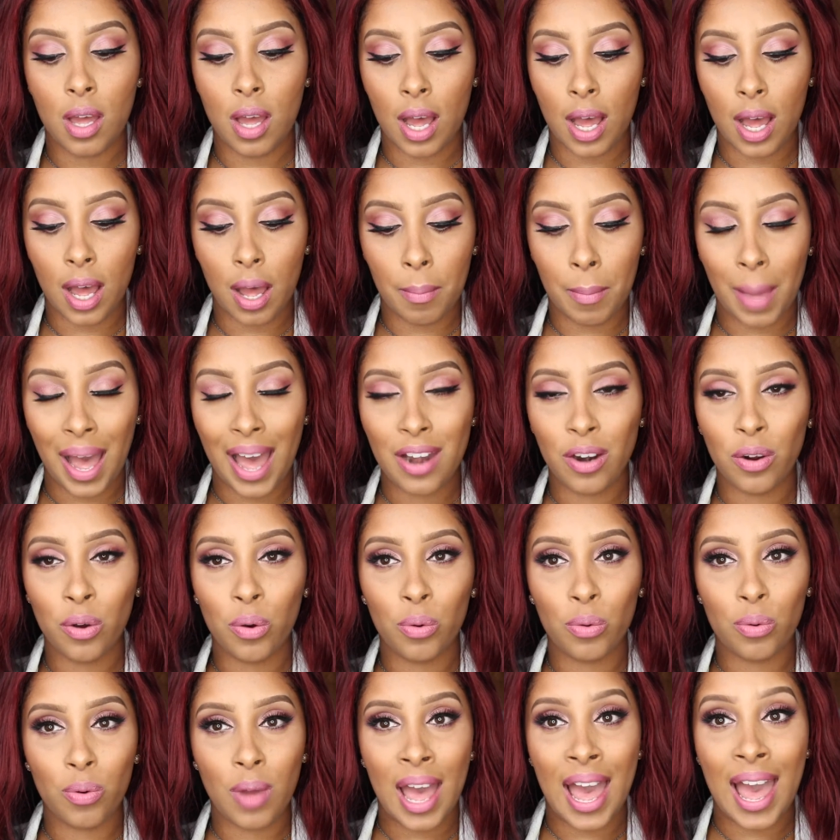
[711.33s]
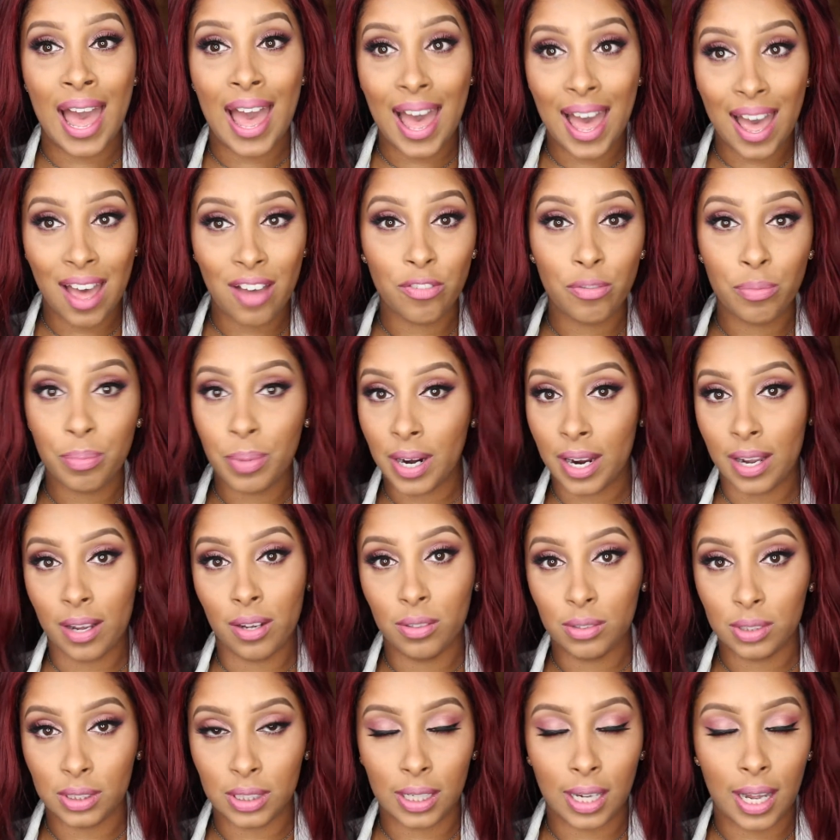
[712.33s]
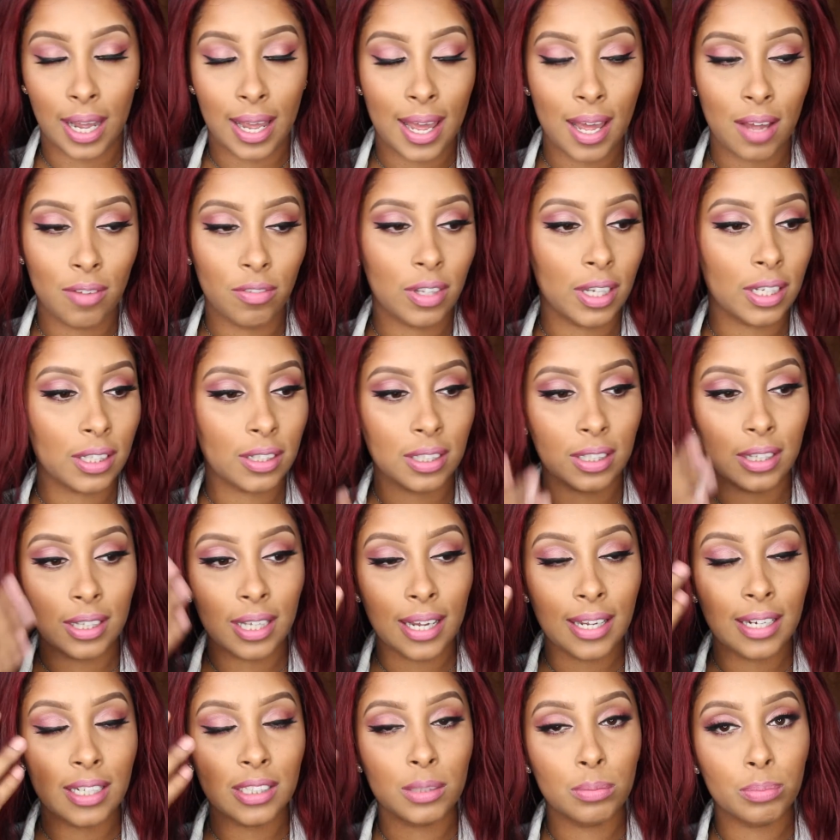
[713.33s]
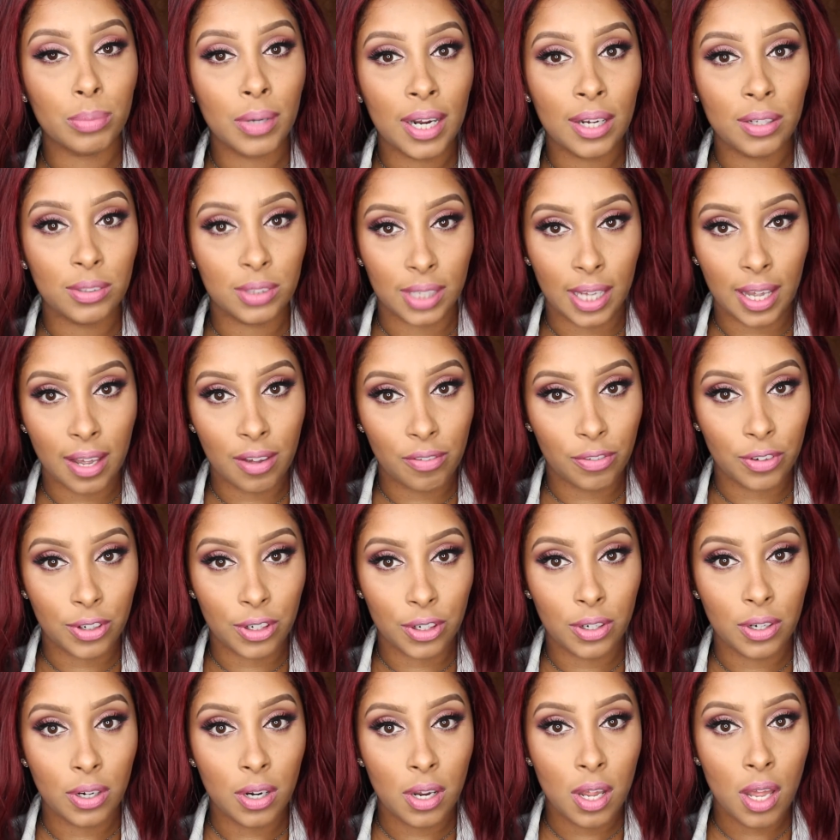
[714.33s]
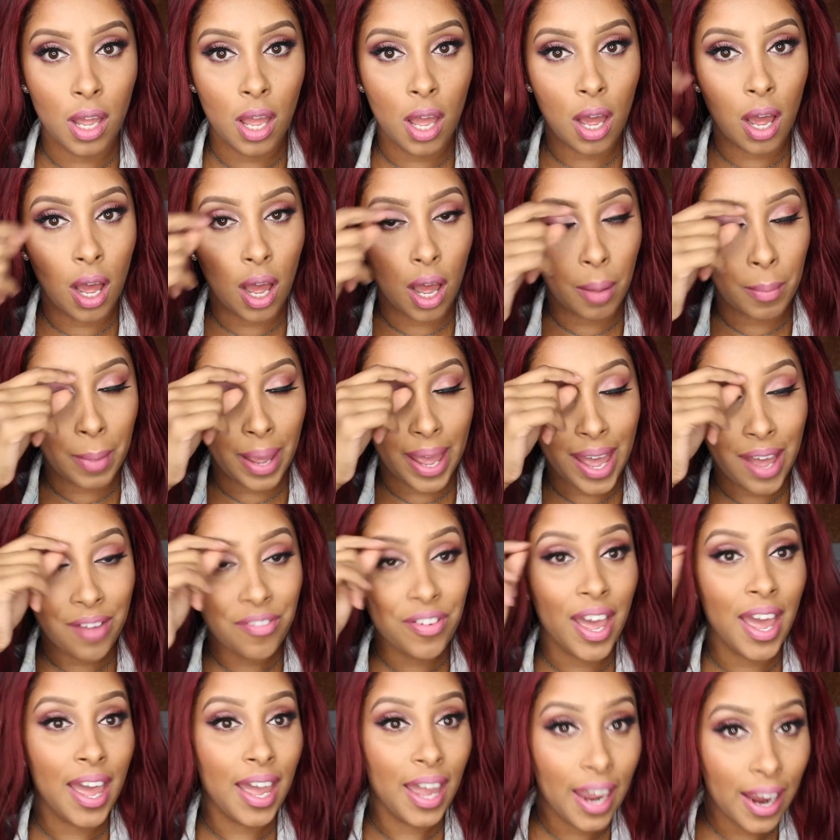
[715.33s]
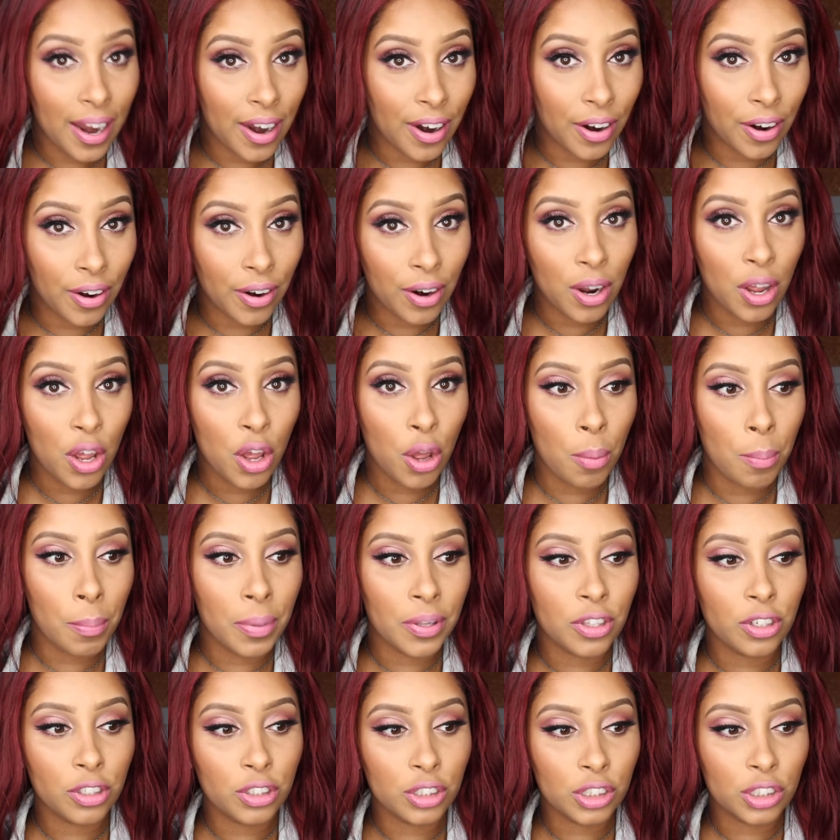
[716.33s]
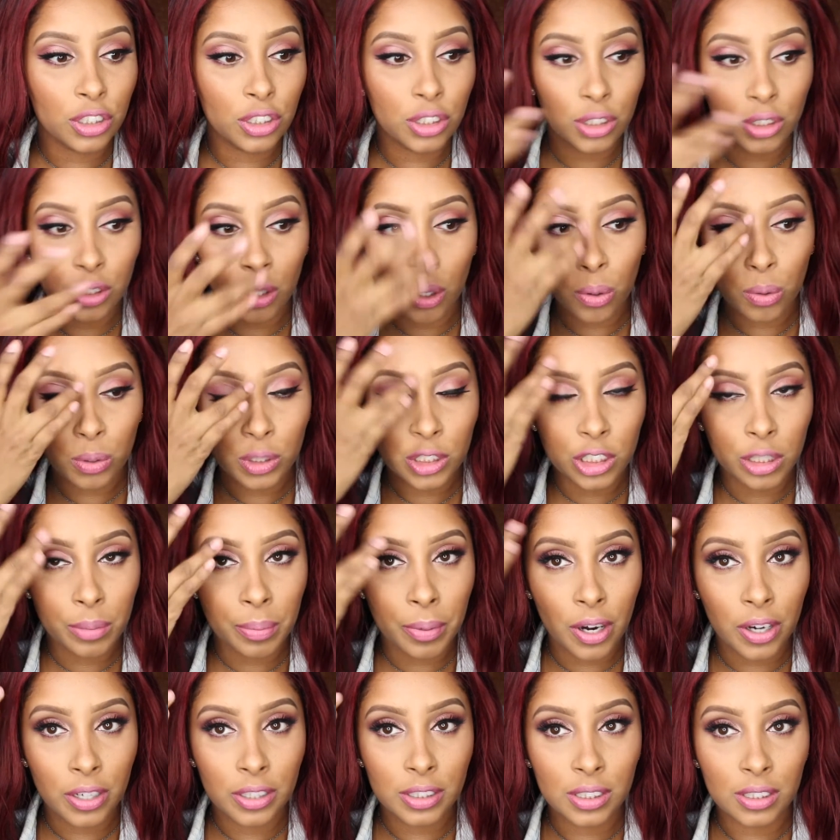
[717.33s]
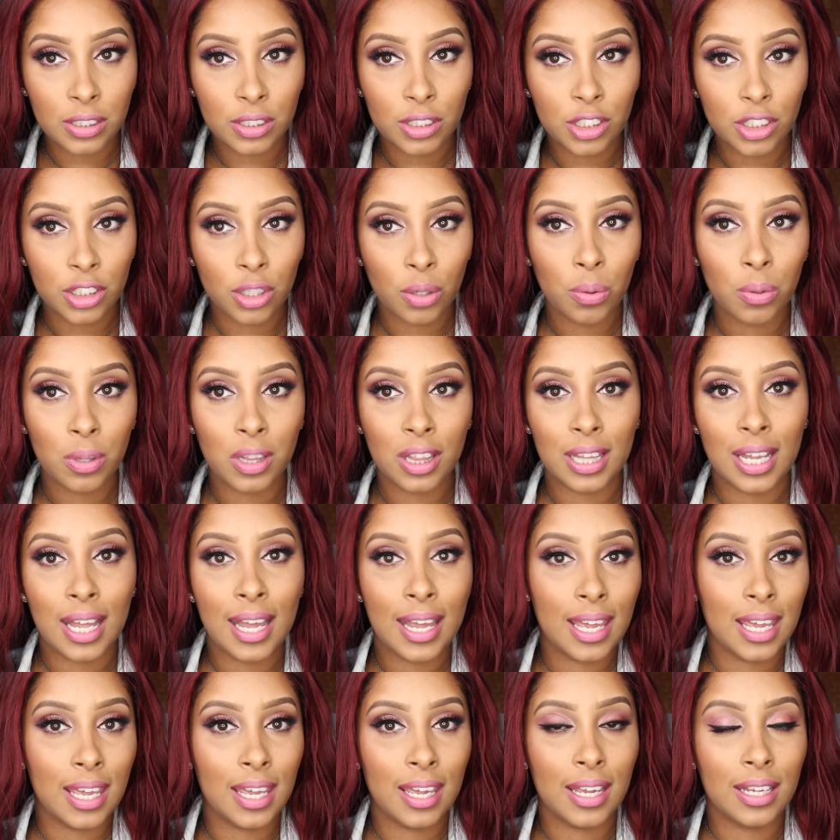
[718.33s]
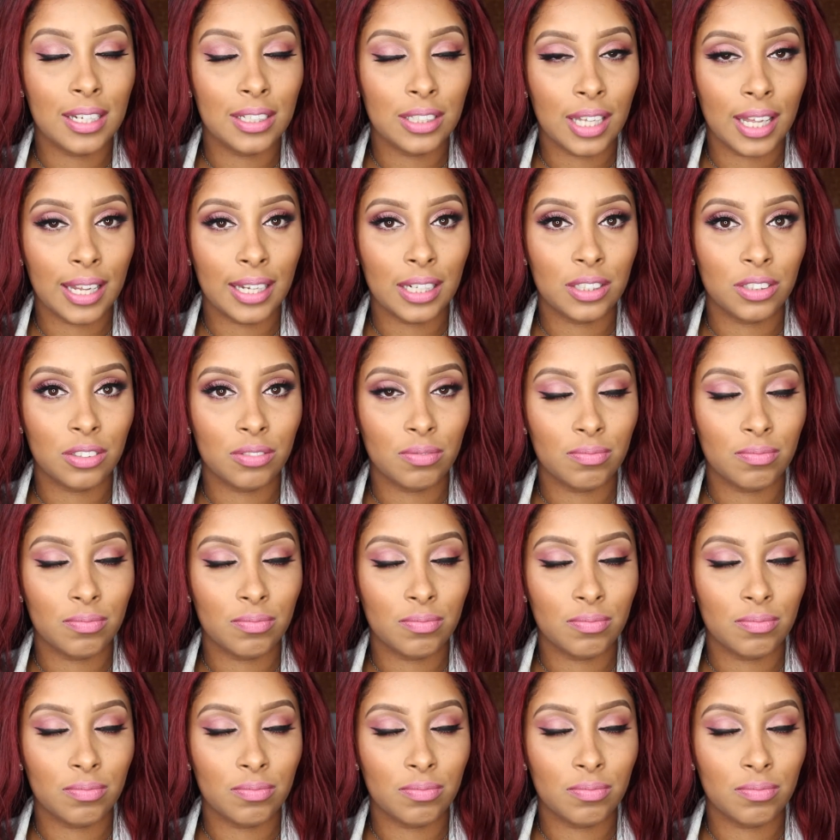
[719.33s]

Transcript: I don't have brows. Like, I have like the lightest brows ever. I have hair, but they're just so sparse and so light, and like,